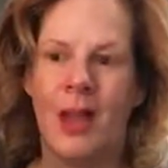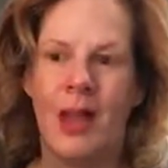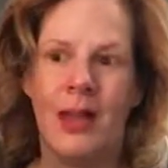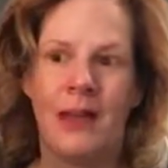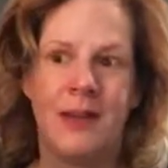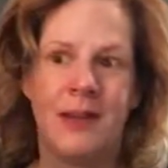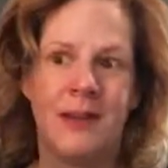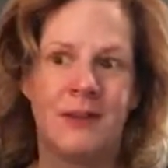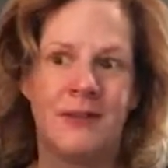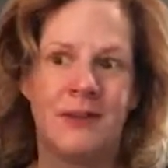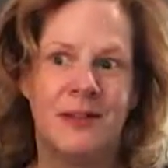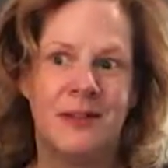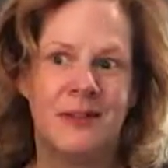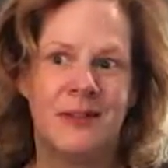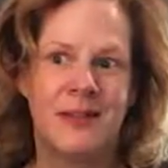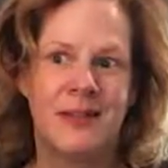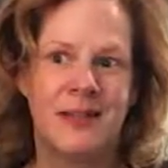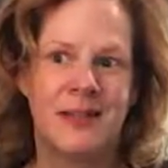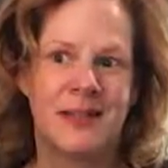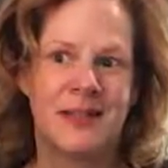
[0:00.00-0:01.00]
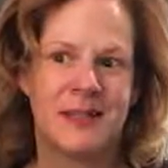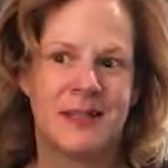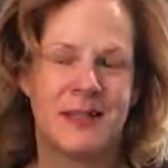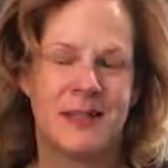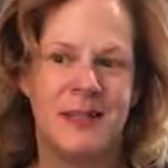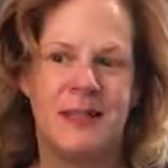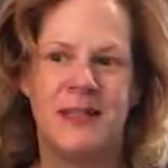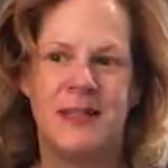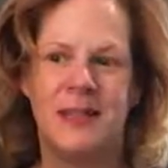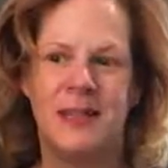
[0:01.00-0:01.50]
Hey everyone, it's
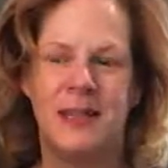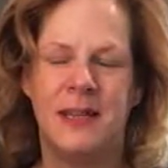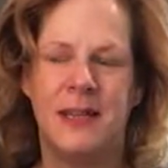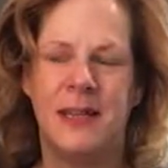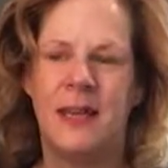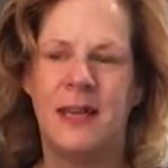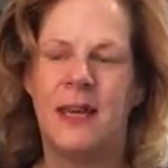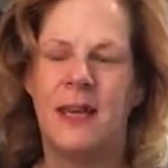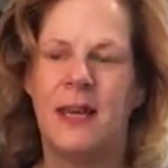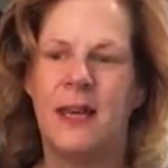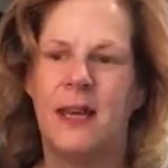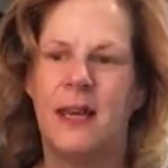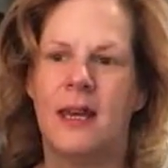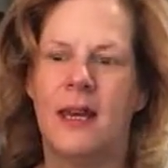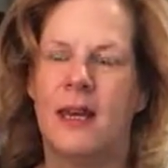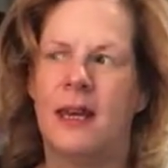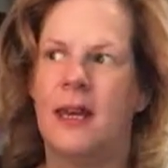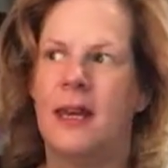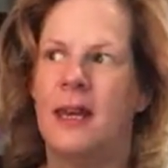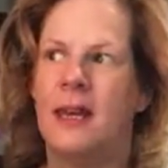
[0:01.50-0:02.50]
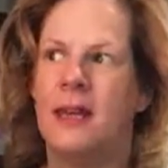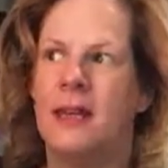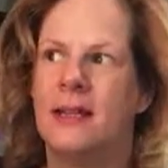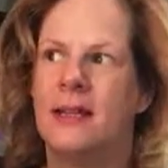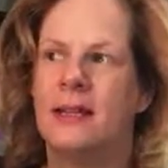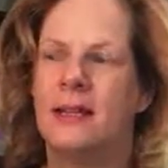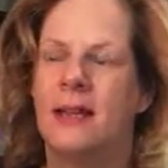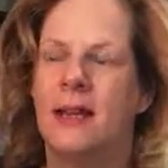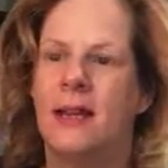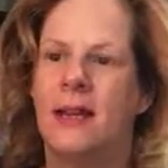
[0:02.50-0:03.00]
Cece,
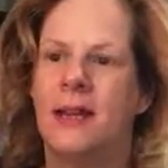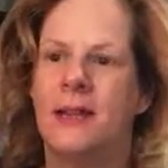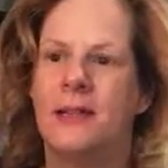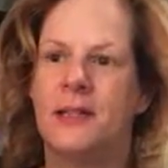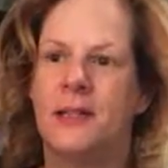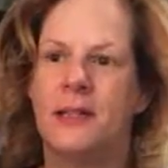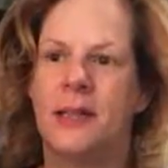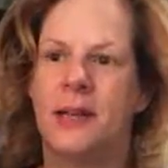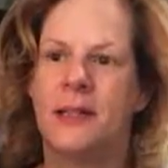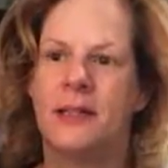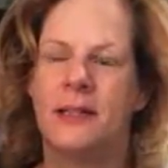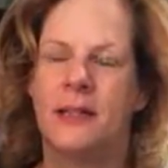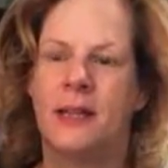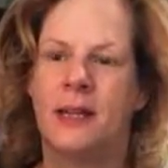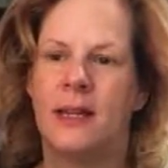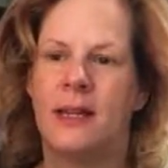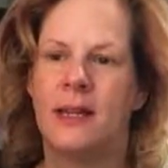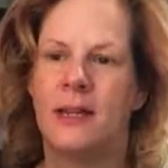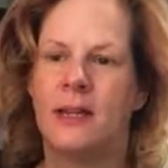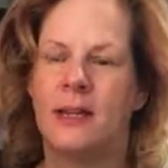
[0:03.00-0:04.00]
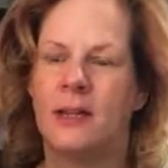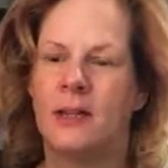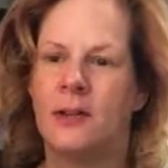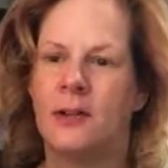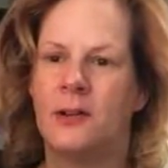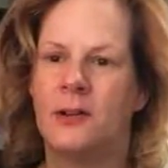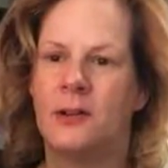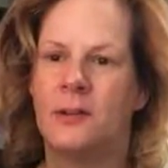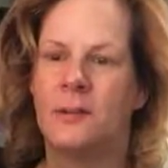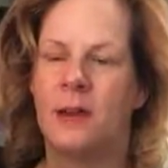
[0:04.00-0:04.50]
and I just got done
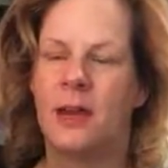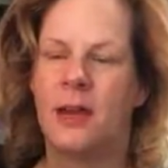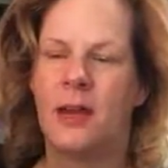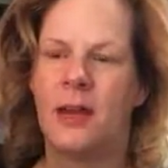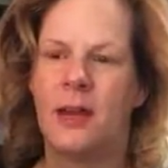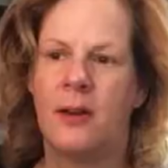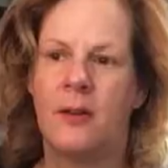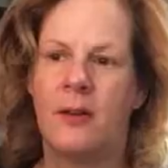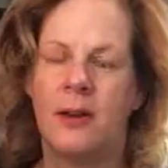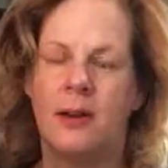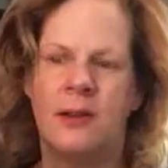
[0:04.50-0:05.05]
curling my hair.